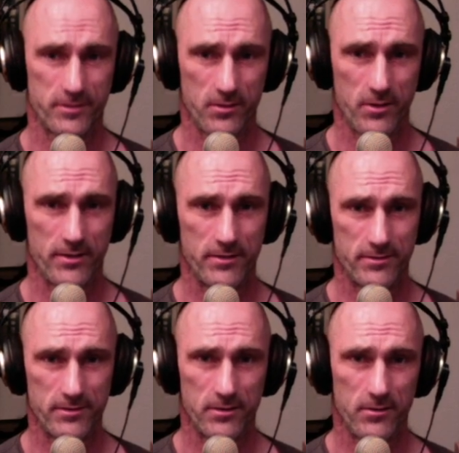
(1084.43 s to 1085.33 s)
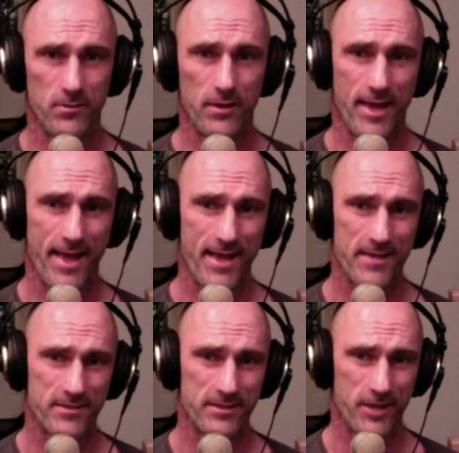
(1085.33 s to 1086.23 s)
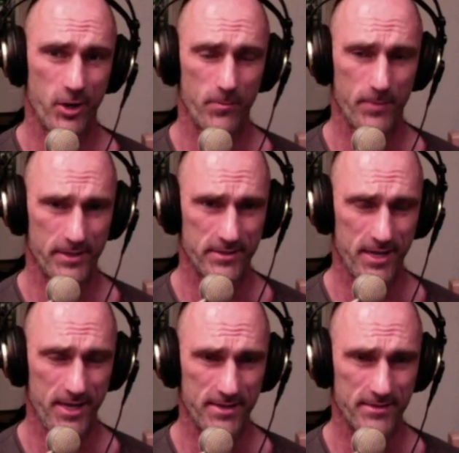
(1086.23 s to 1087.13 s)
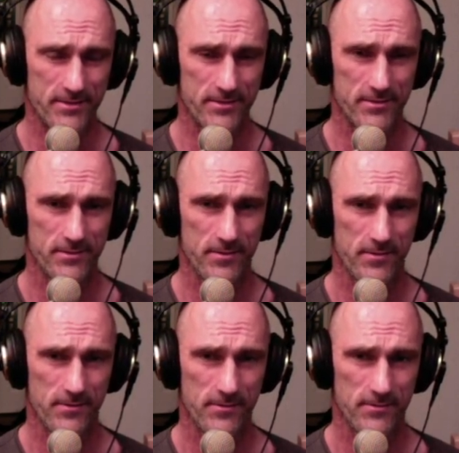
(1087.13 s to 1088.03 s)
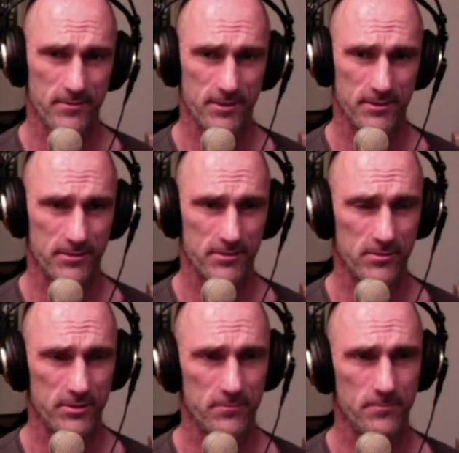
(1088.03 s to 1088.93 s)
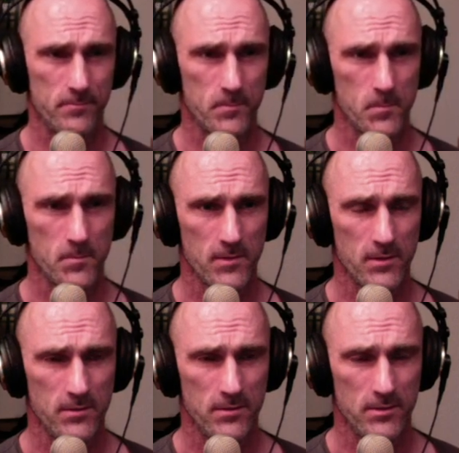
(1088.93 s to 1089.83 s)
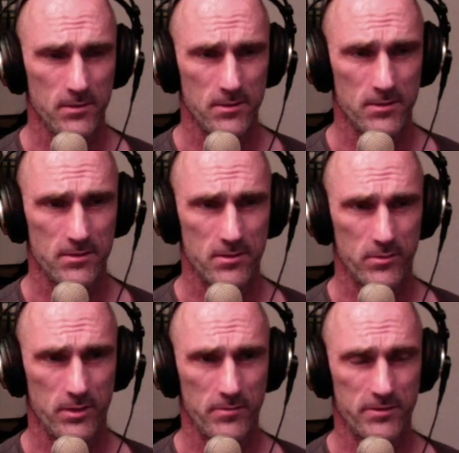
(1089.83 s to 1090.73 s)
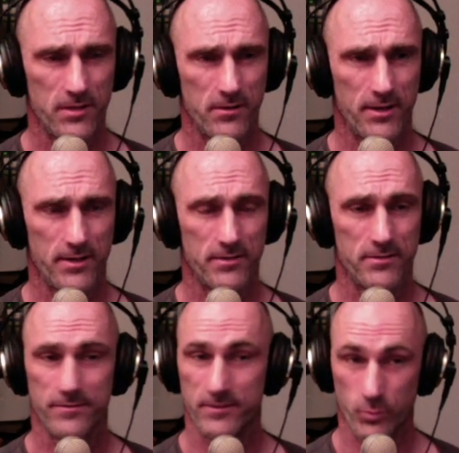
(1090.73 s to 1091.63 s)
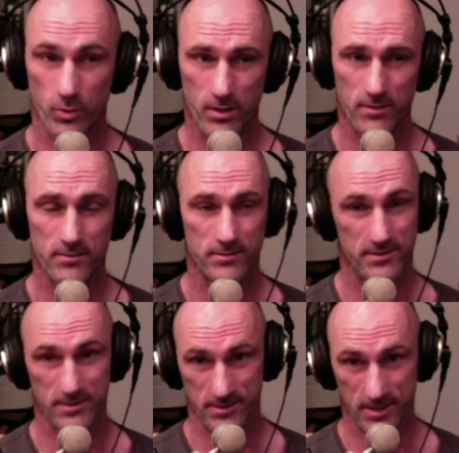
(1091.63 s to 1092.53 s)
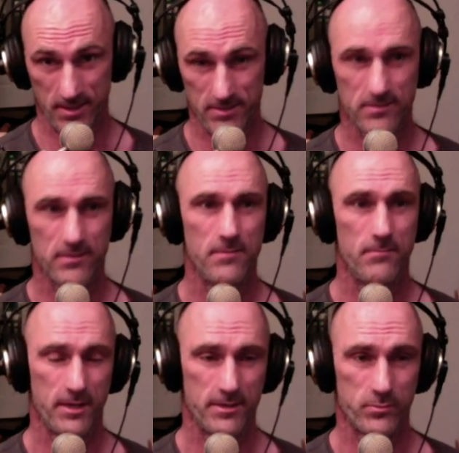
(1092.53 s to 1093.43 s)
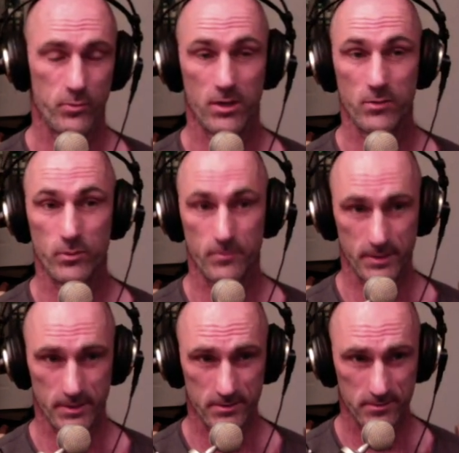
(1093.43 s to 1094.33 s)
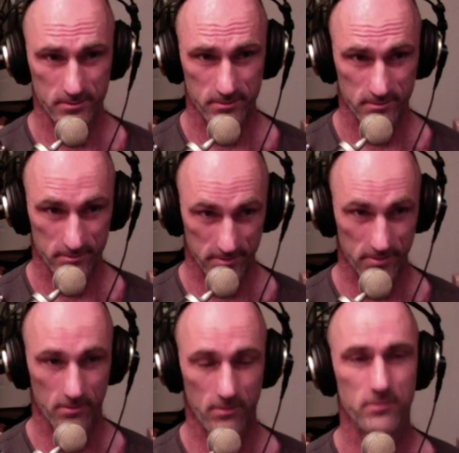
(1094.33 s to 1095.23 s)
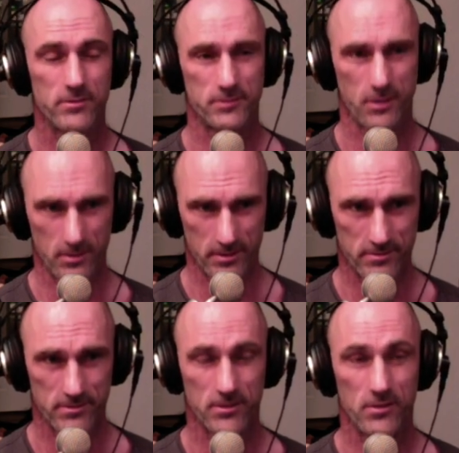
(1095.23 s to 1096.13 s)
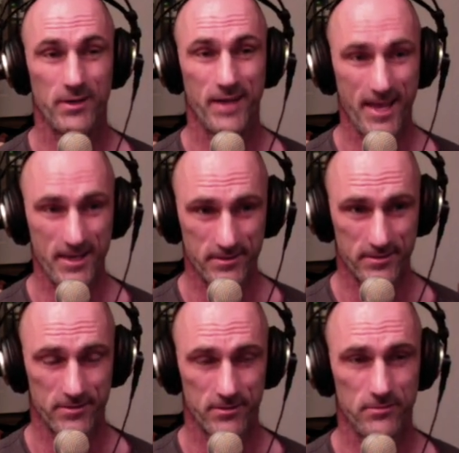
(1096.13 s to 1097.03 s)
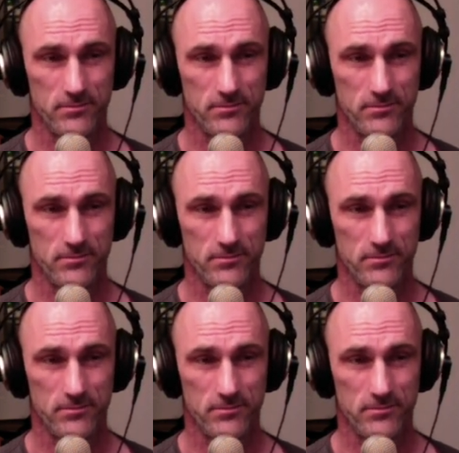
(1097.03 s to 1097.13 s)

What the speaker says: end is 0, as in our base case. I just showed you. So nums.length is 1, in this case. Minus 1 would be 0. Start is 0, and end is 0.